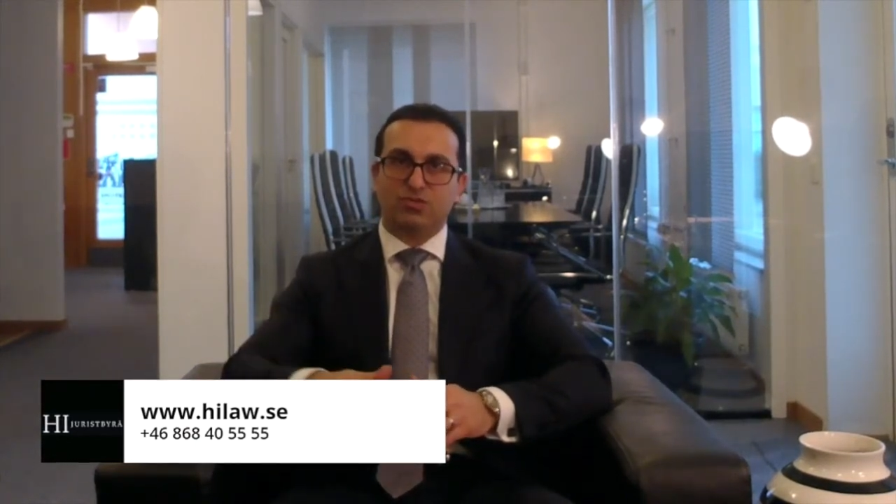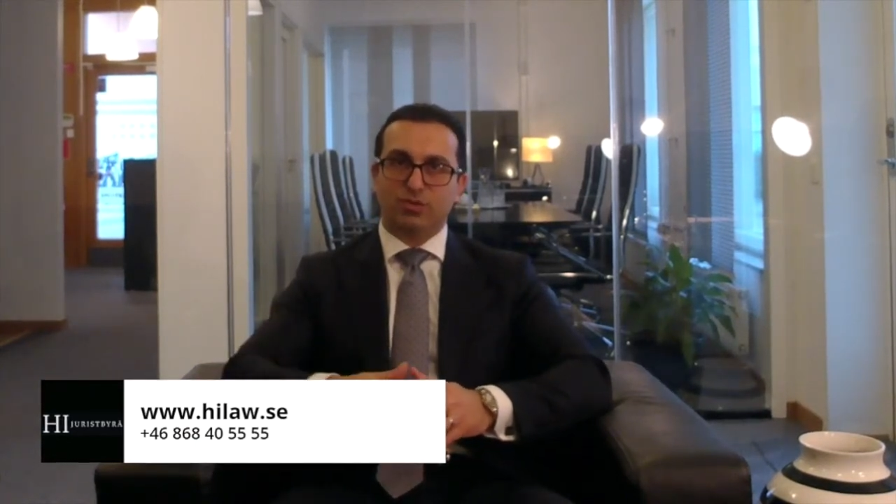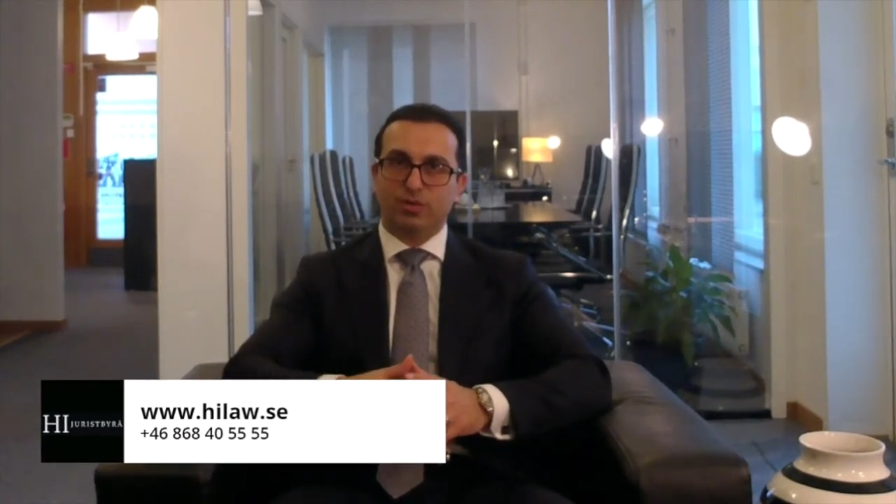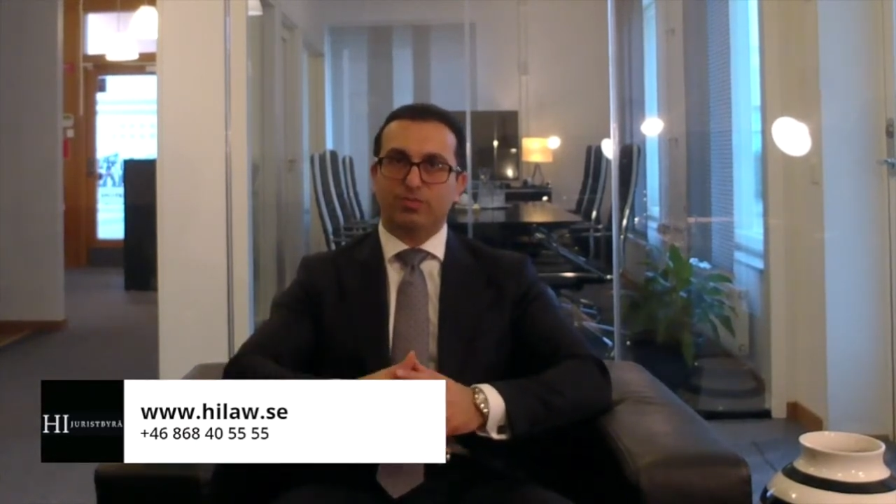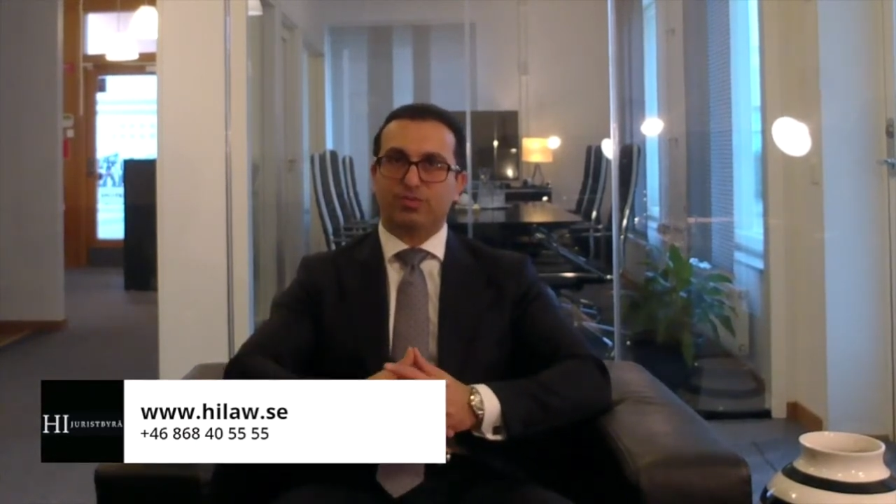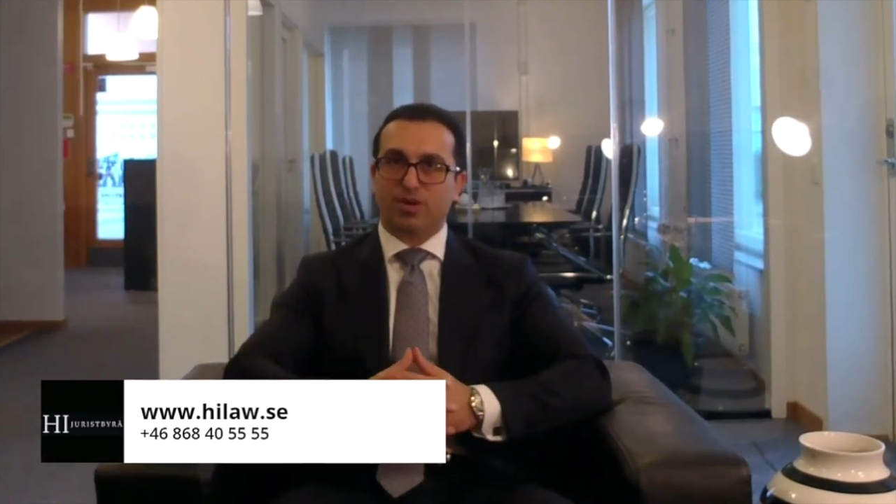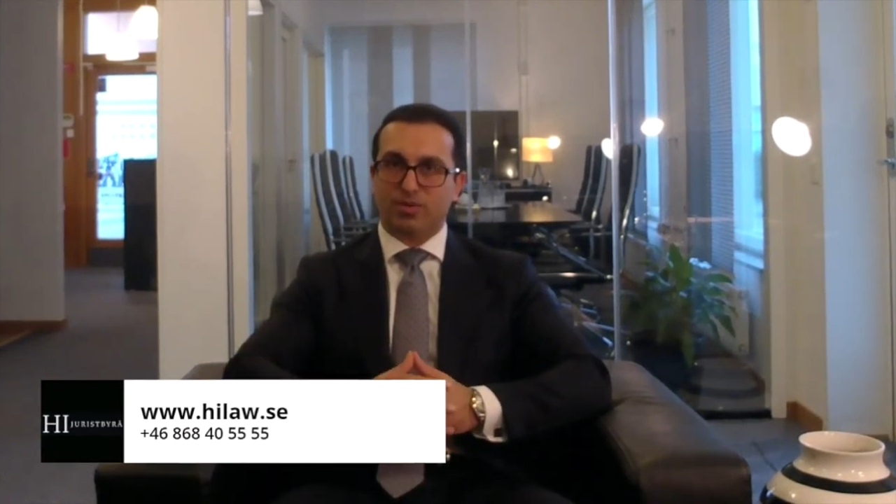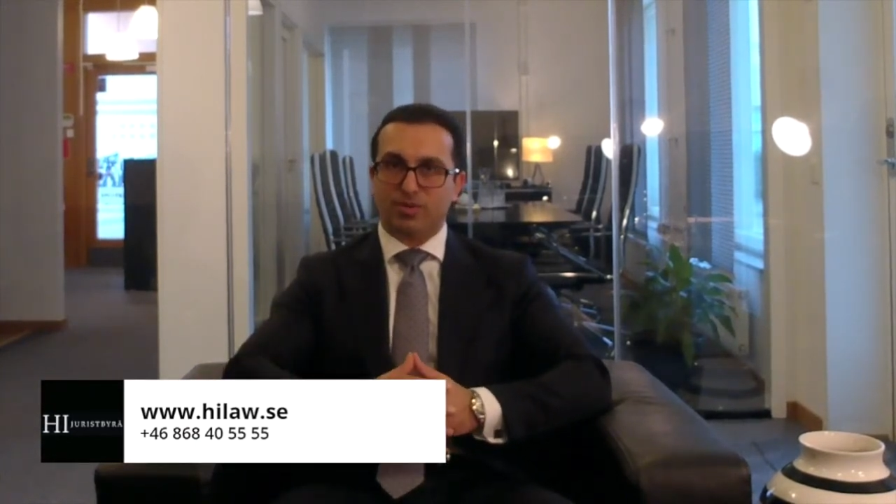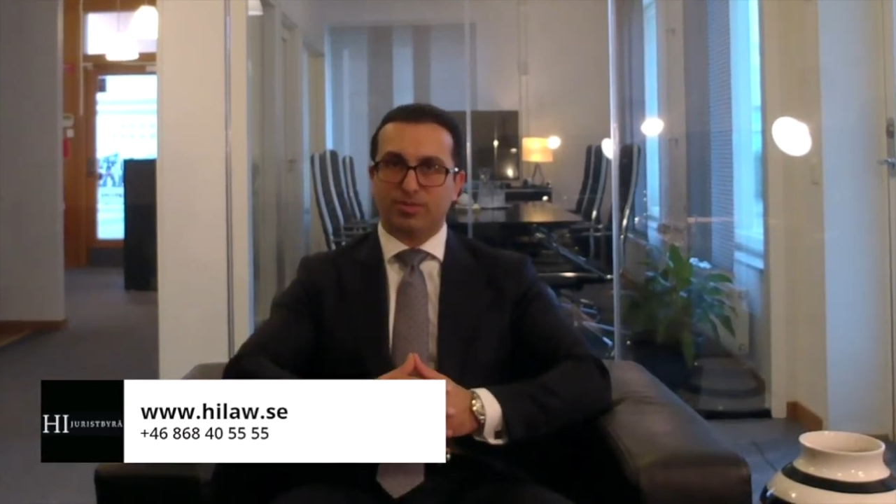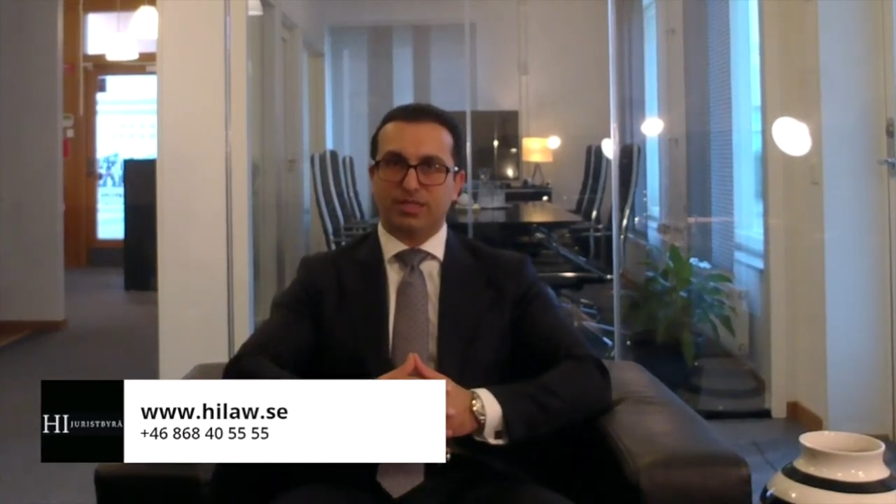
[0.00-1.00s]
will
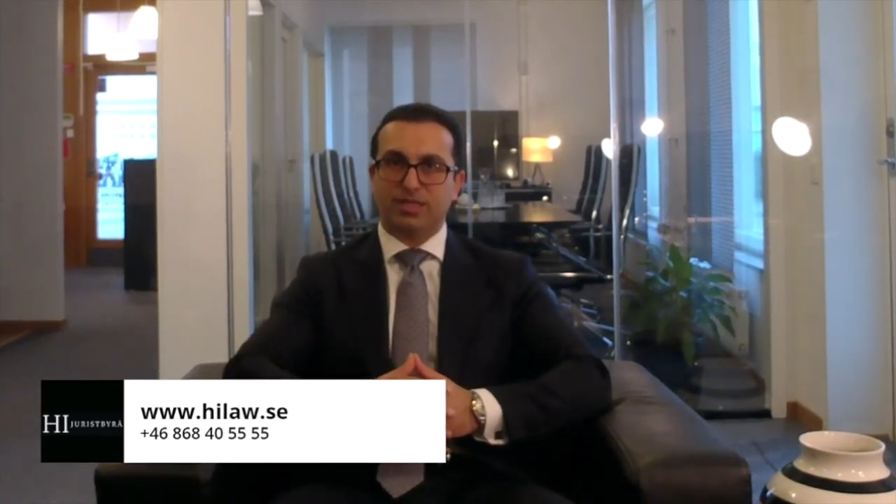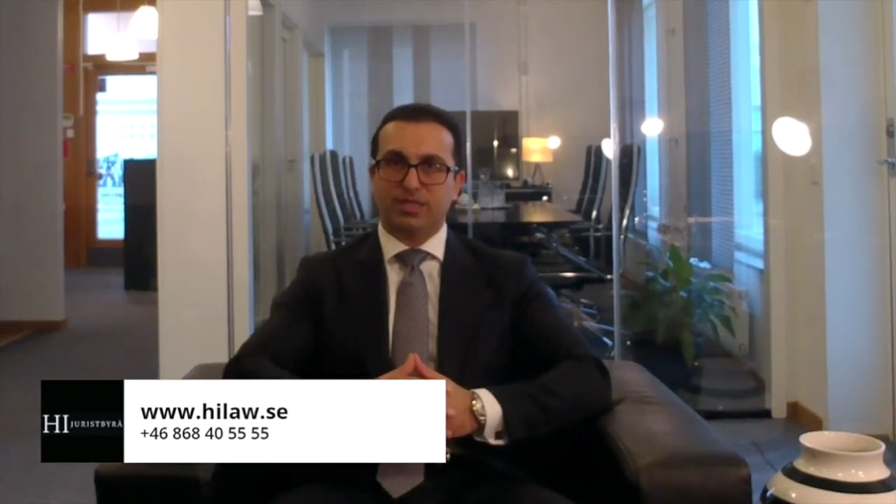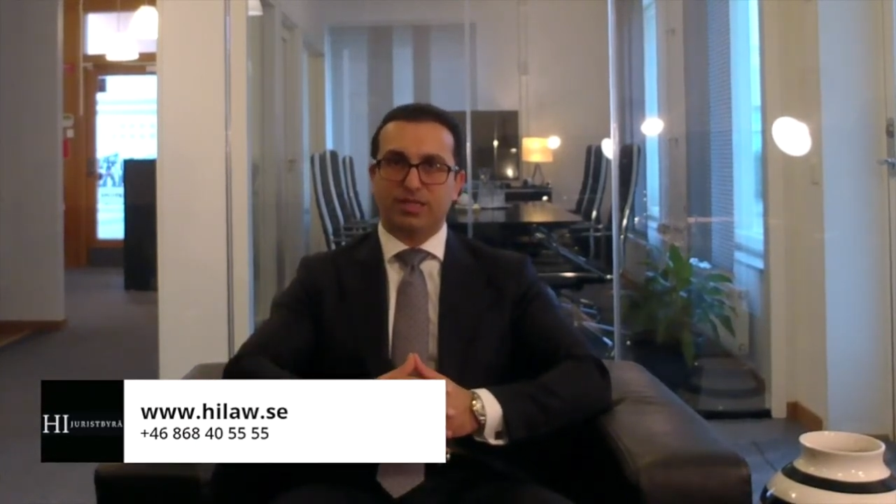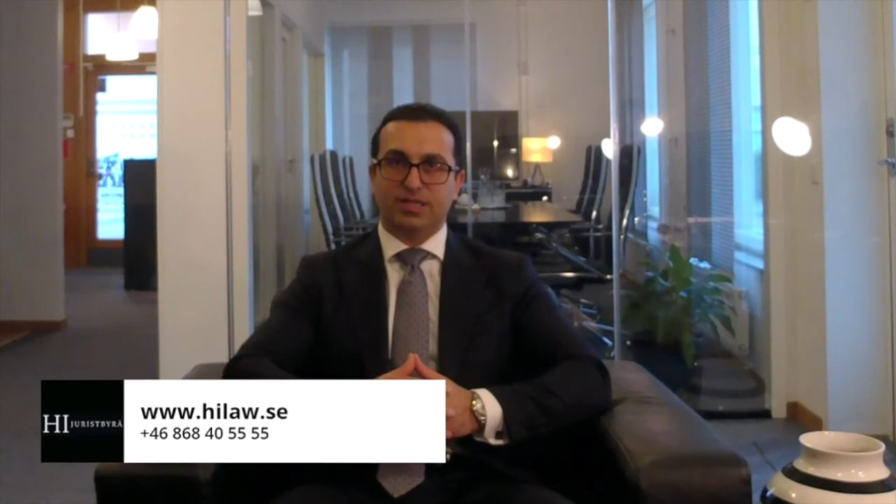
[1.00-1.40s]
probably